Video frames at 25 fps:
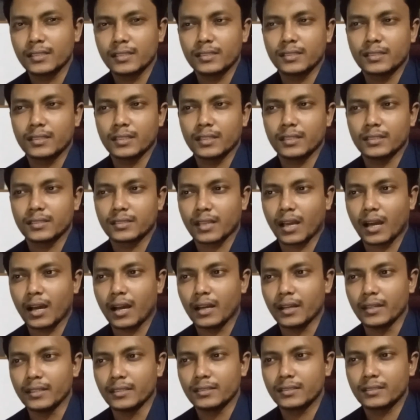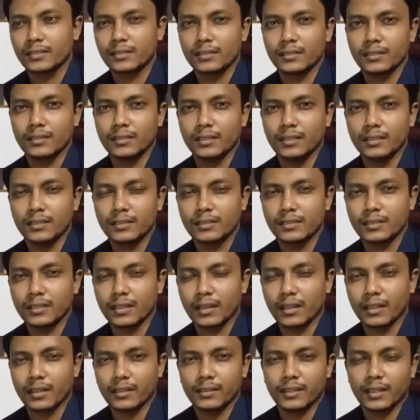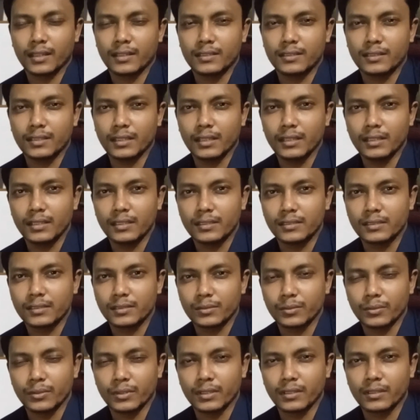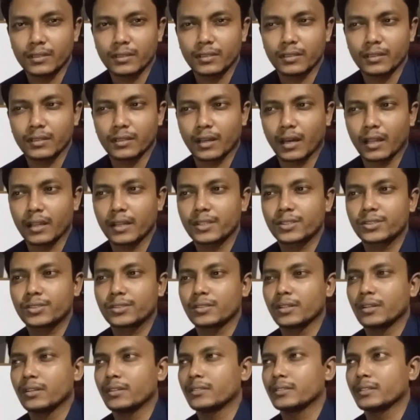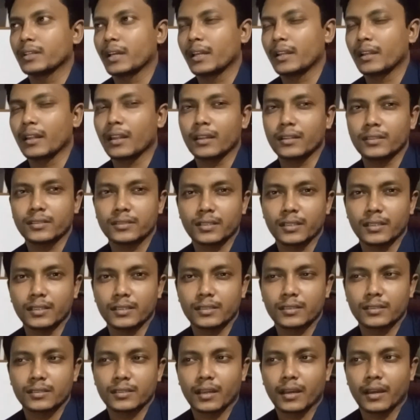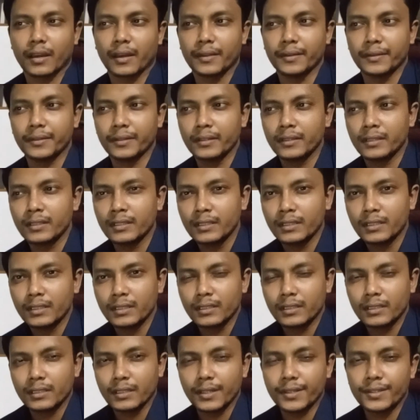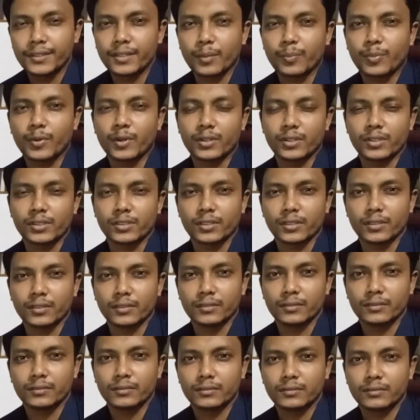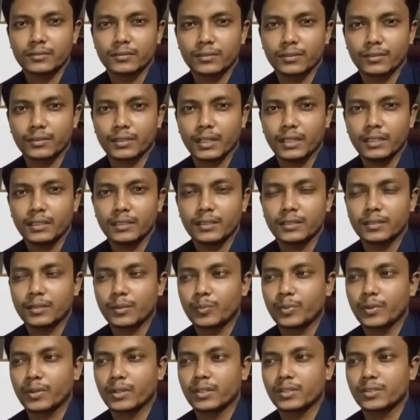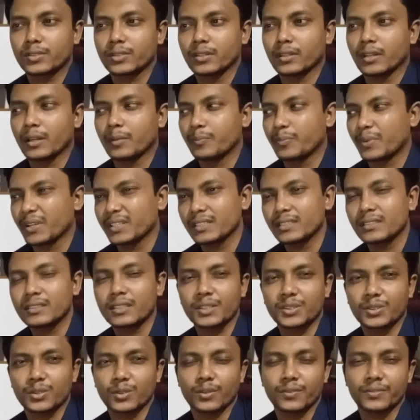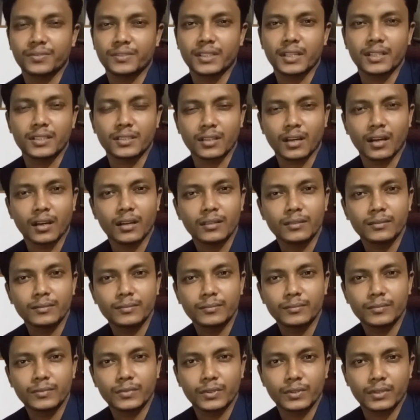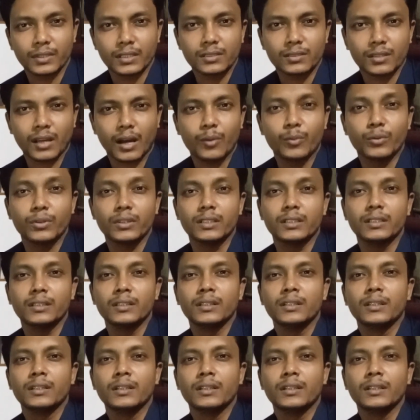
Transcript: is a science that deals with collection, analysis, and interpretation. Okay, interpretation and presentation of data. Okay, so how we